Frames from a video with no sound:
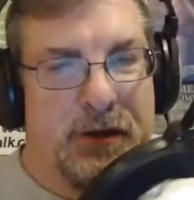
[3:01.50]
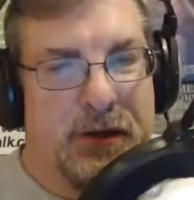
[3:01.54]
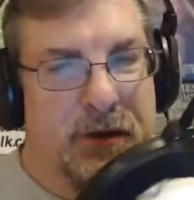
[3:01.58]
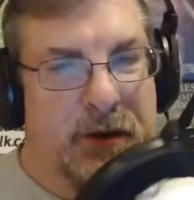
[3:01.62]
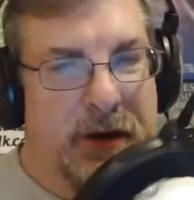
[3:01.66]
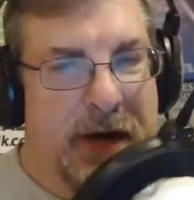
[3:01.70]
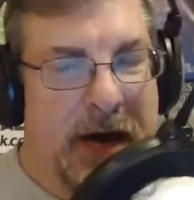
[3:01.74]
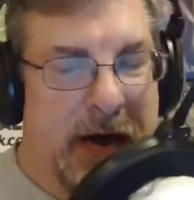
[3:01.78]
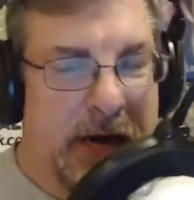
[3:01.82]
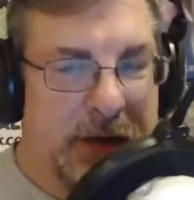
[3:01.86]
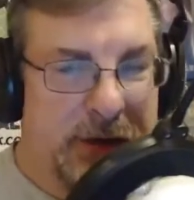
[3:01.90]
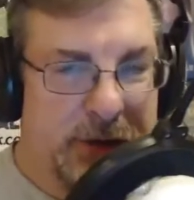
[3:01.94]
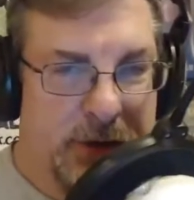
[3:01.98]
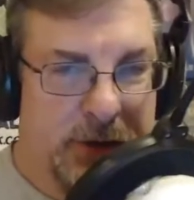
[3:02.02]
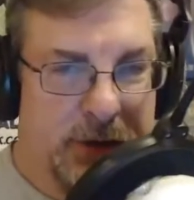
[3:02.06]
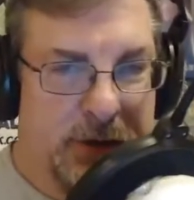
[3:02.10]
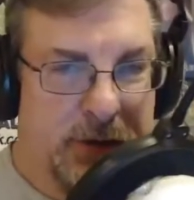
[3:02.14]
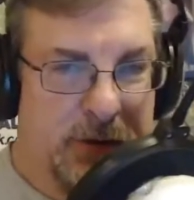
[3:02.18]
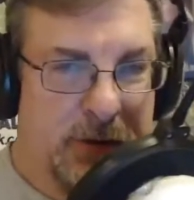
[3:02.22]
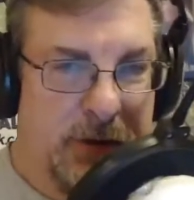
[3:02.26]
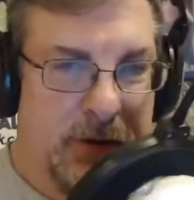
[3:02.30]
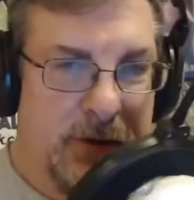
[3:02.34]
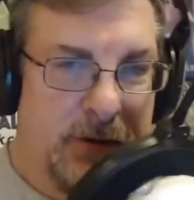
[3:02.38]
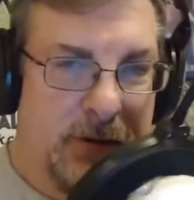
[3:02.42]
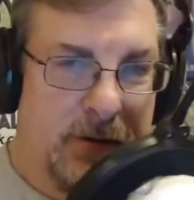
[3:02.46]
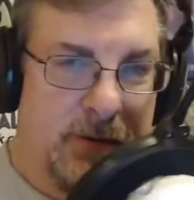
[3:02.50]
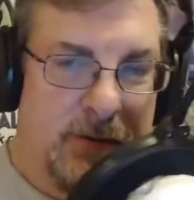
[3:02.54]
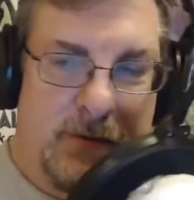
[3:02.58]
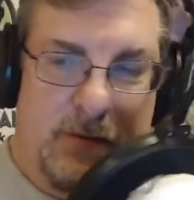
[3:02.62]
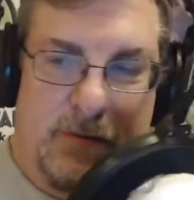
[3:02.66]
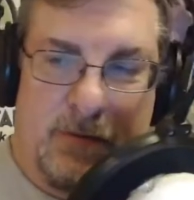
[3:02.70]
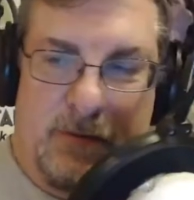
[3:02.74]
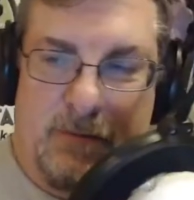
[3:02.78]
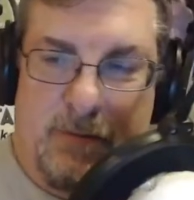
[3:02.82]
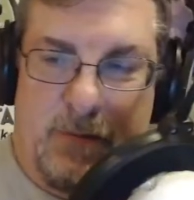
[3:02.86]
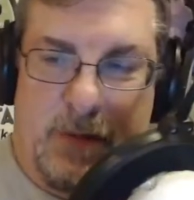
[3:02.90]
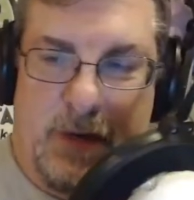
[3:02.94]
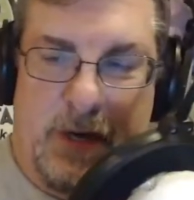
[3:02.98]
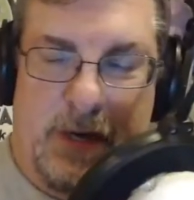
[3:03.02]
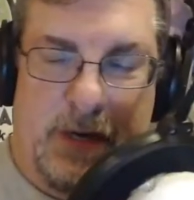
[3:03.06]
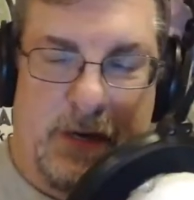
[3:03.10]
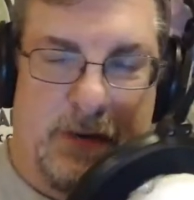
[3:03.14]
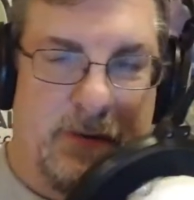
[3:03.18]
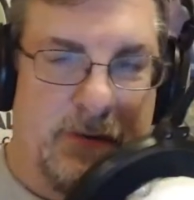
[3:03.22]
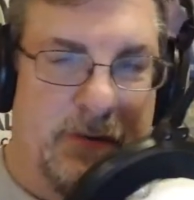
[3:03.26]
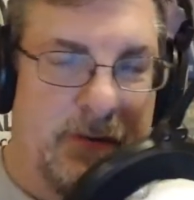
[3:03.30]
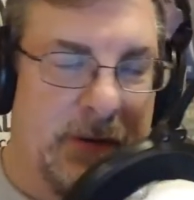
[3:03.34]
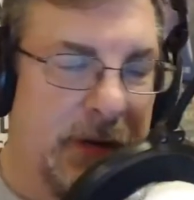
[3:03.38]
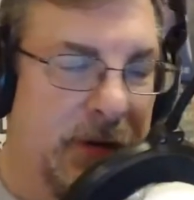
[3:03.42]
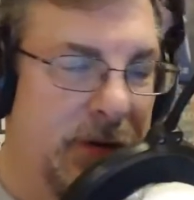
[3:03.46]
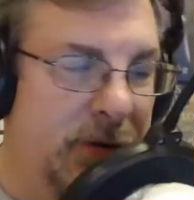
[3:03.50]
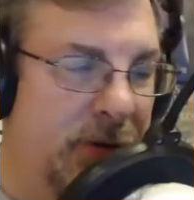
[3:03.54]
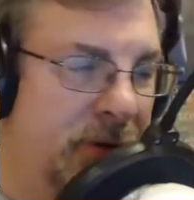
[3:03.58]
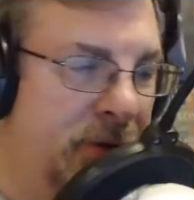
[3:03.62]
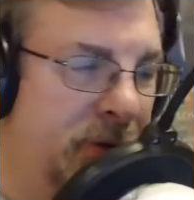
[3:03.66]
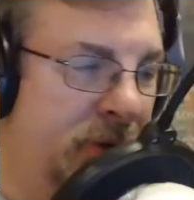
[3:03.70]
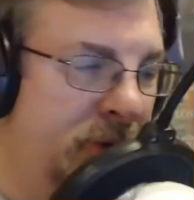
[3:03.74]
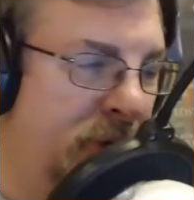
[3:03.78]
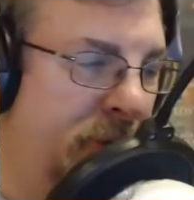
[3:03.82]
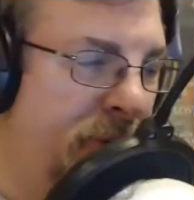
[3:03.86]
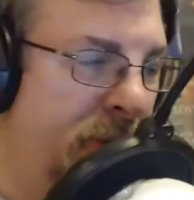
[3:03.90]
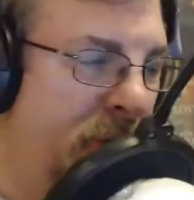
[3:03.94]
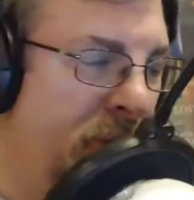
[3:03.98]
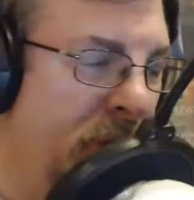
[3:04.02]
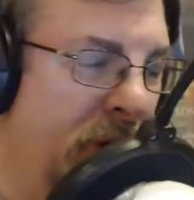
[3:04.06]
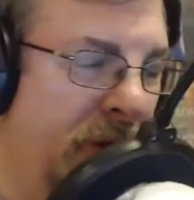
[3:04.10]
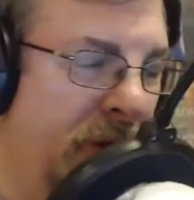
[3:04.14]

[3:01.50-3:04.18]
guys are doing, but they should be wearing